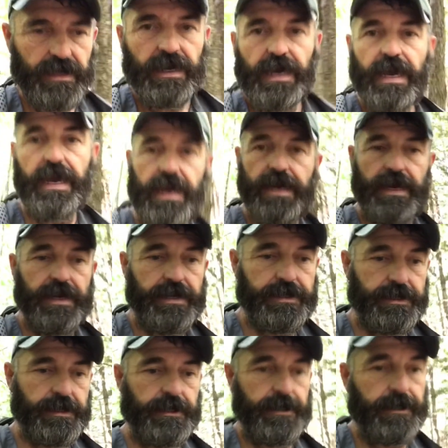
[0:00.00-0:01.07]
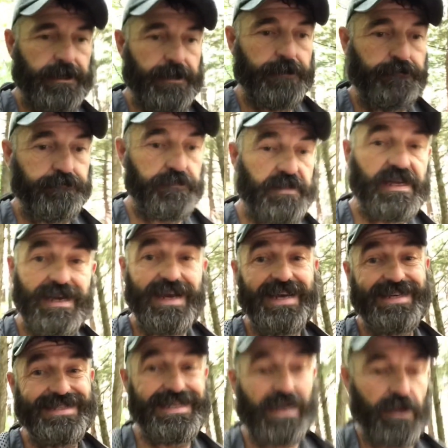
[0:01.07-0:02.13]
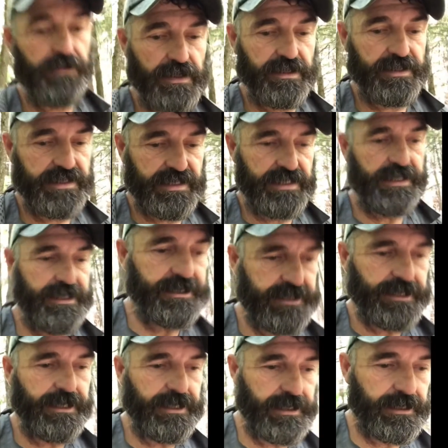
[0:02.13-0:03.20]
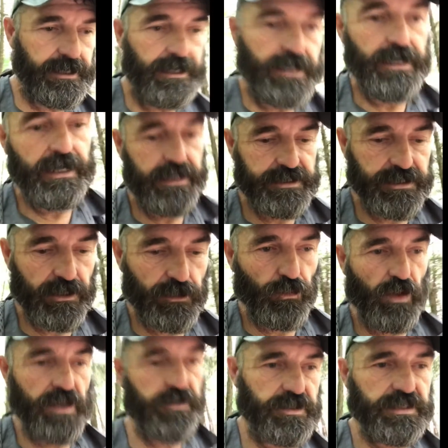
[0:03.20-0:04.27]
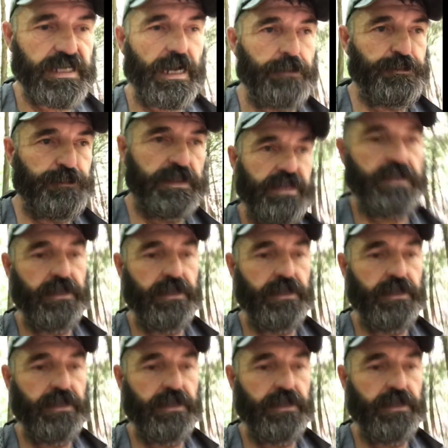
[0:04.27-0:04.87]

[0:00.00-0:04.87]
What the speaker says: and hike south on the CDT until the weather stops me